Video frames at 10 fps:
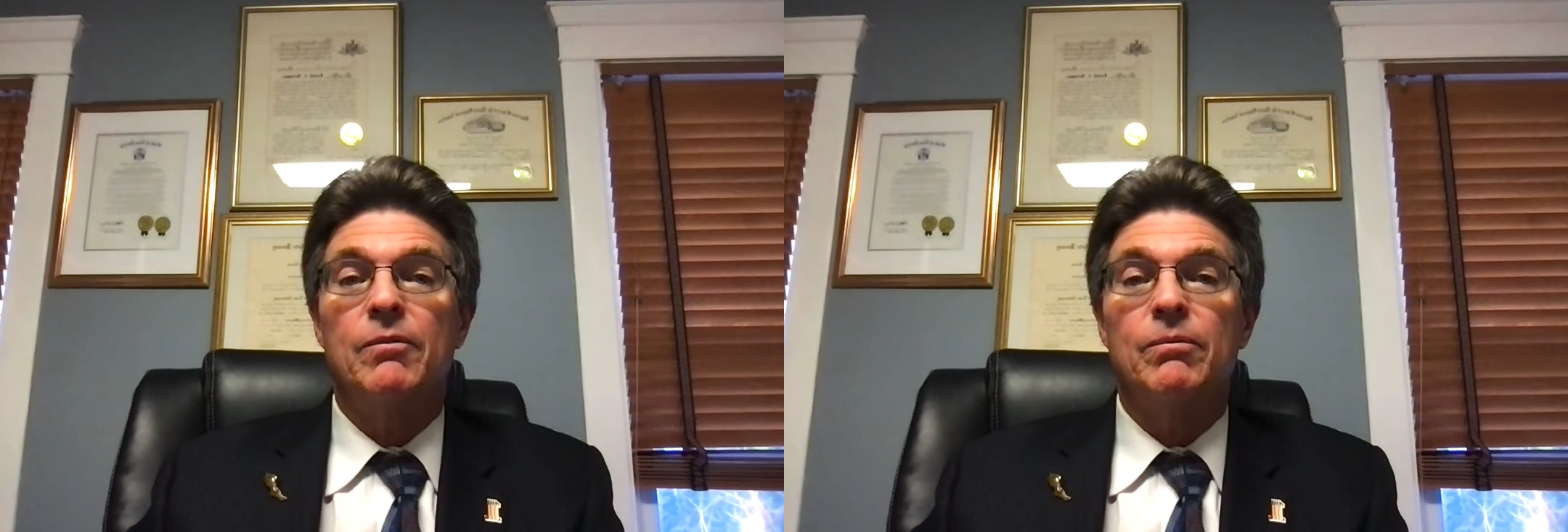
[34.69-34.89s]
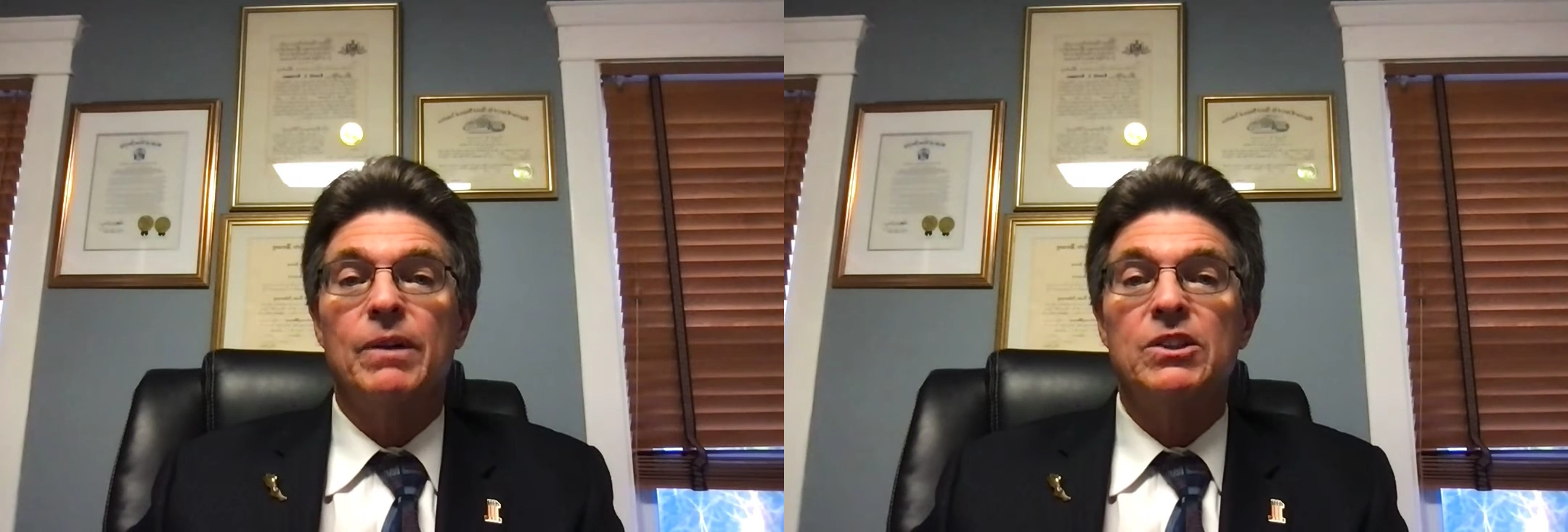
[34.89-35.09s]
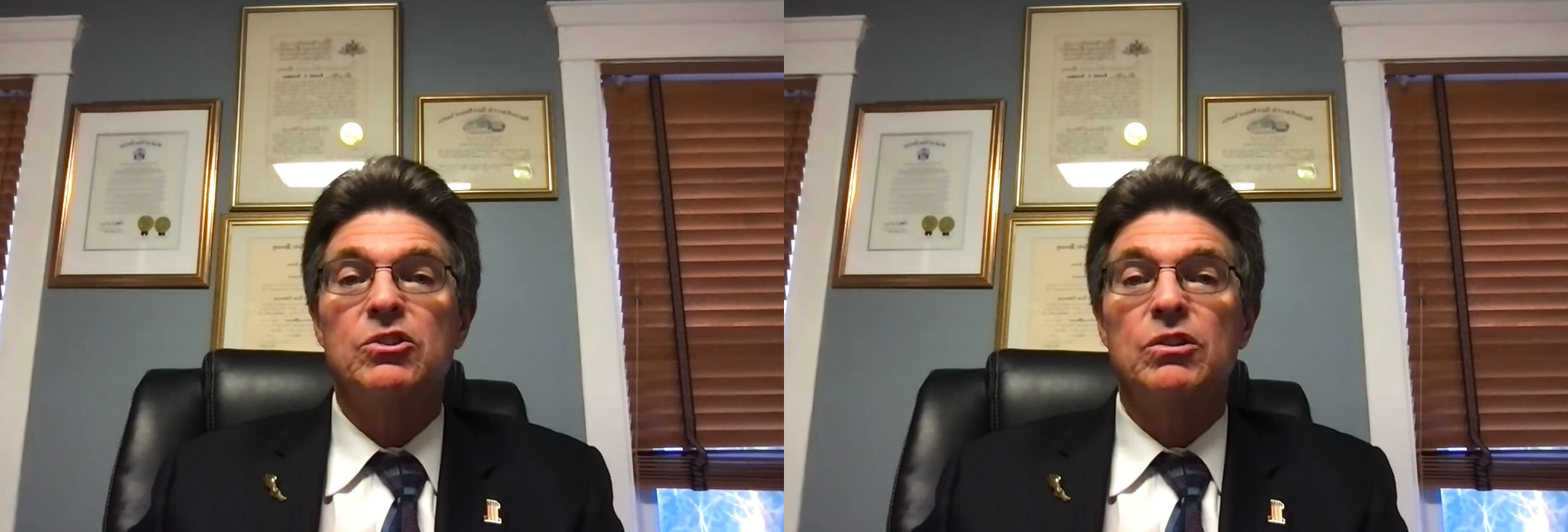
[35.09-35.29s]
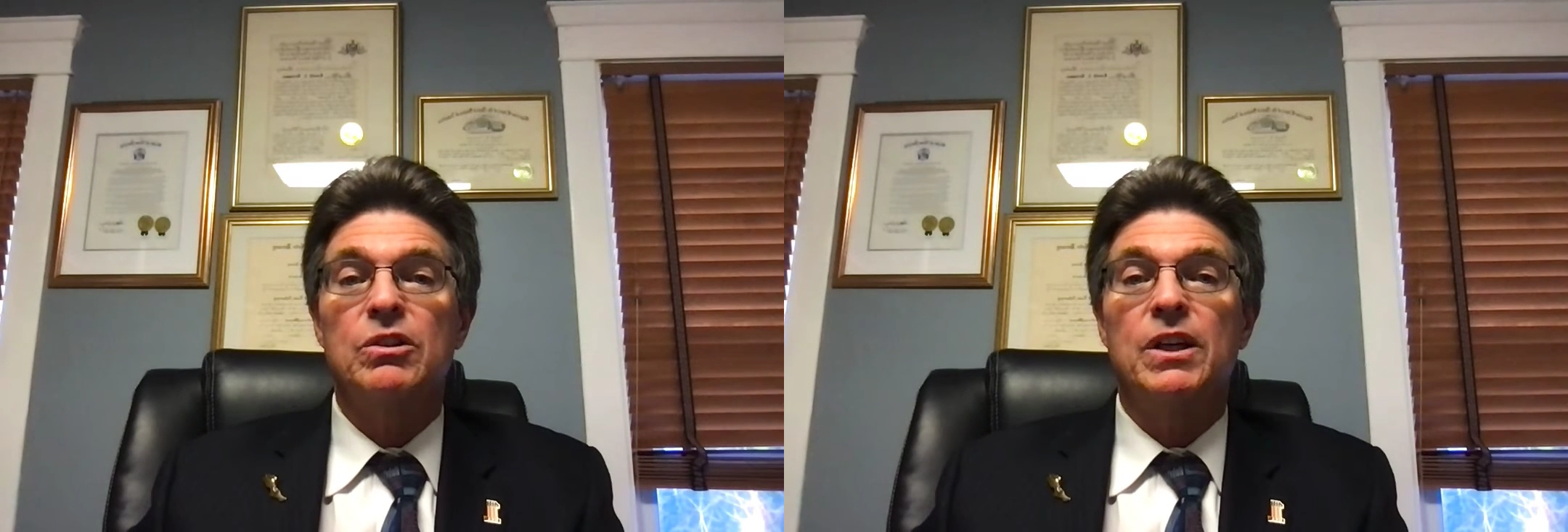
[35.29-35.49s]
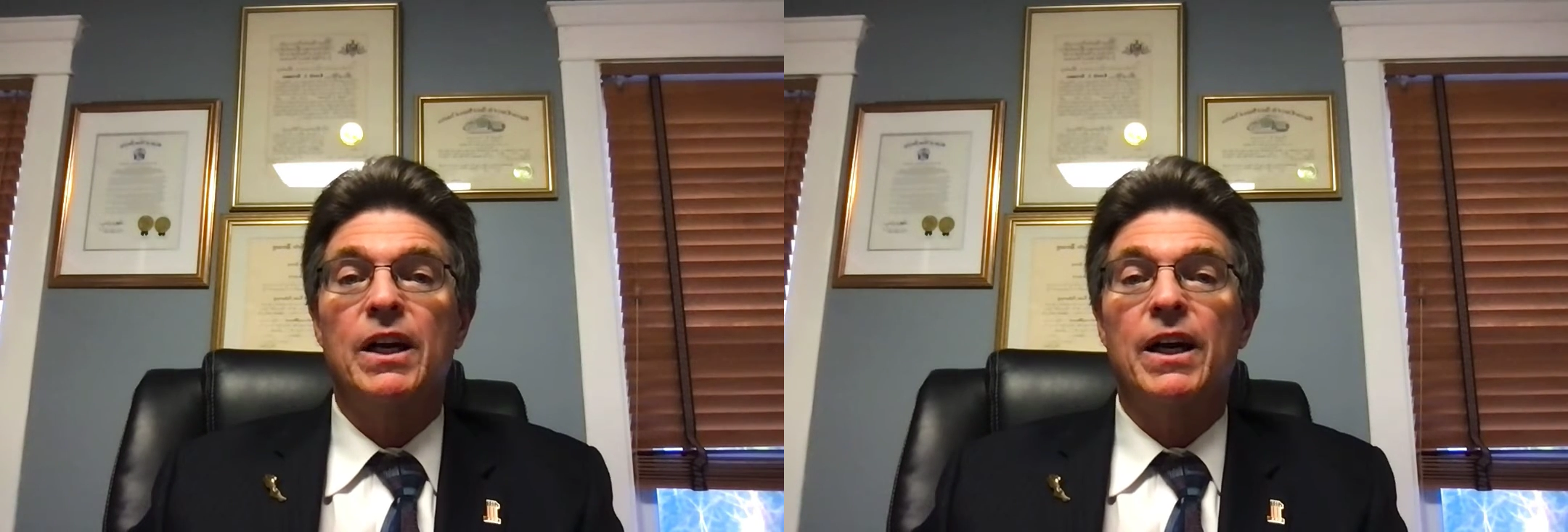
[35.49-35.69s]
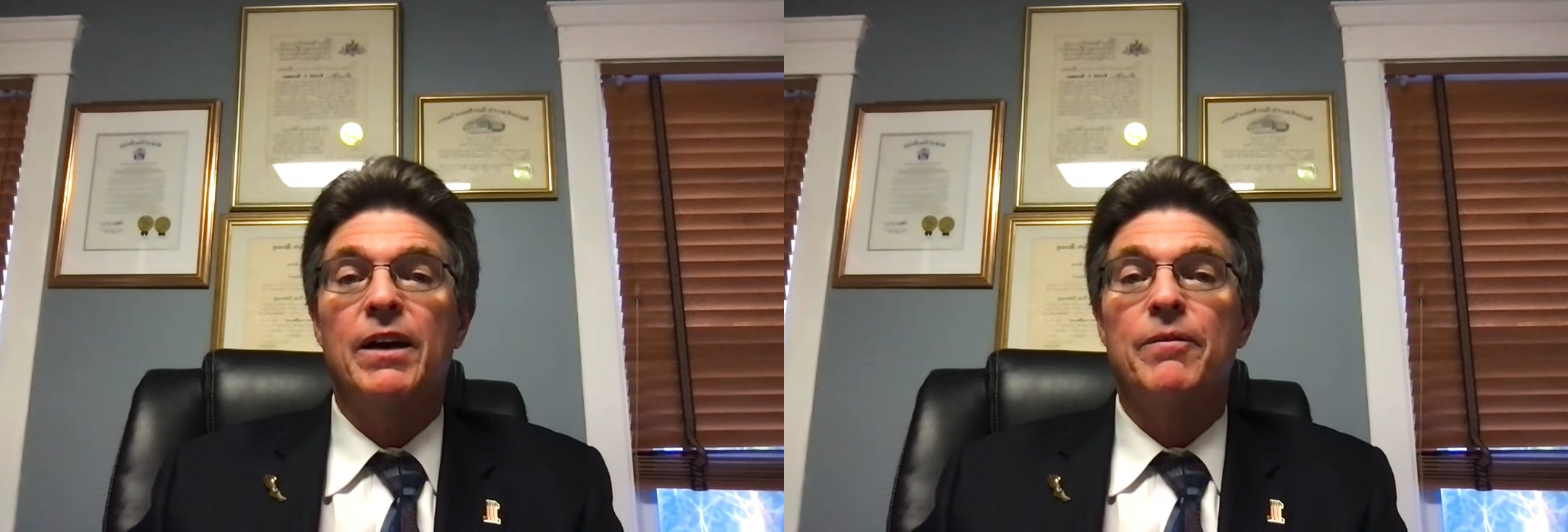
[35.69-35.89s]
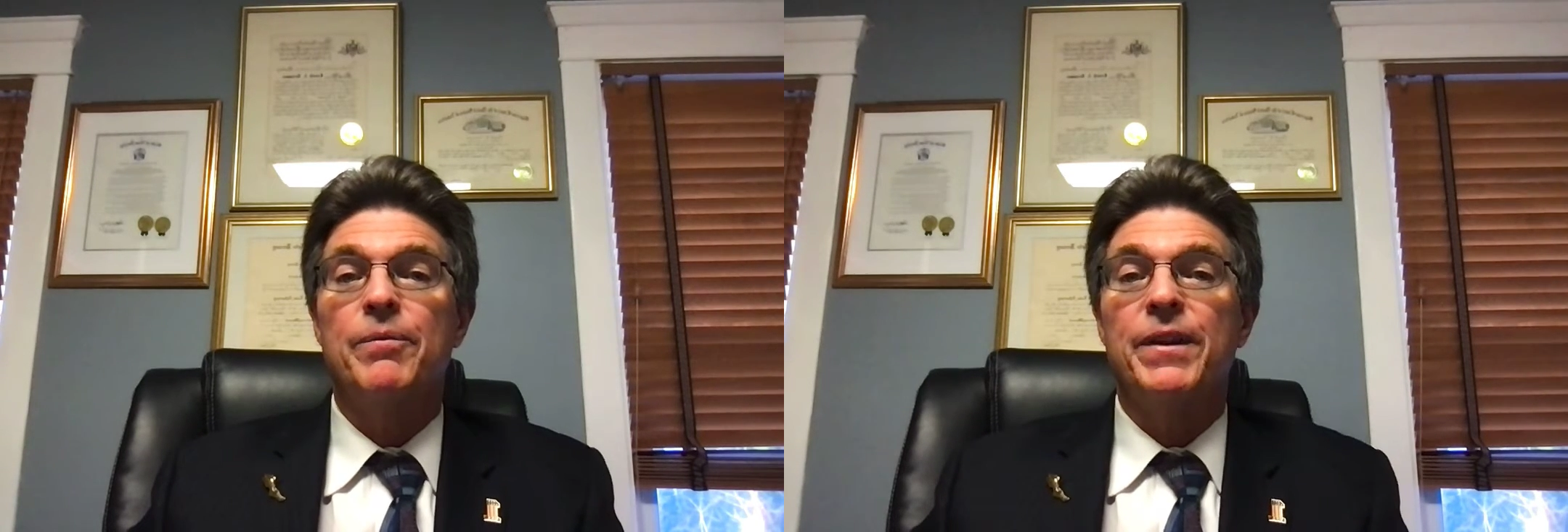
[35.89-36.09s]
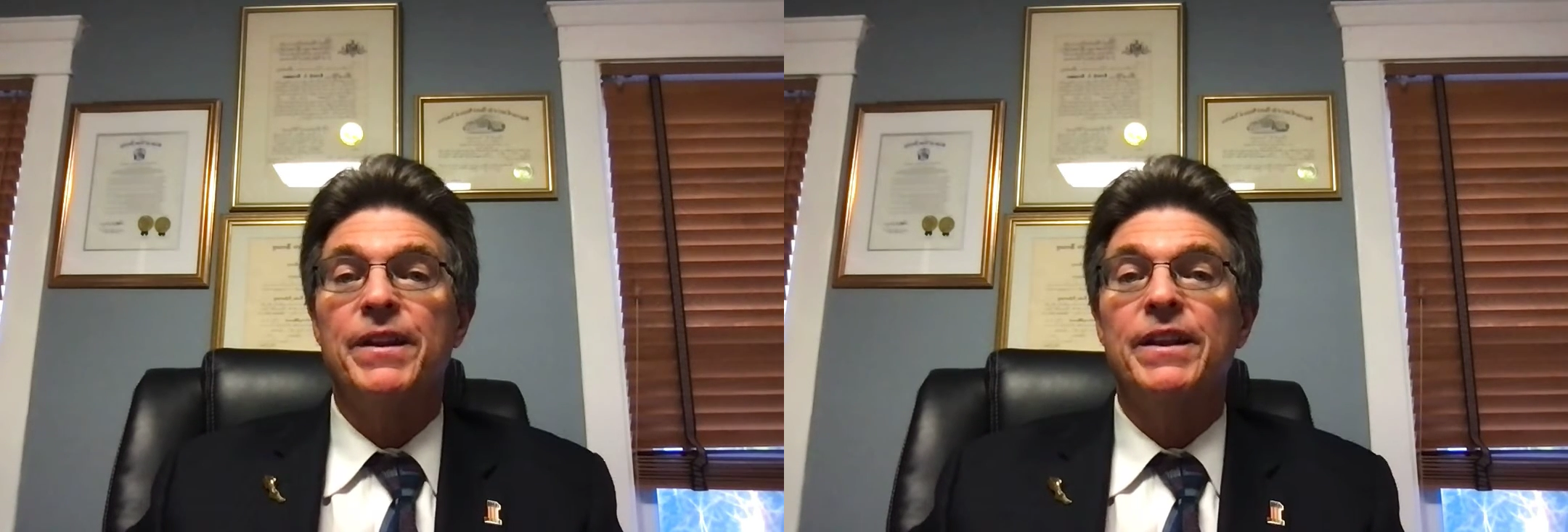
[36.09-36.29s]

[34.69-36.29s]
let's look in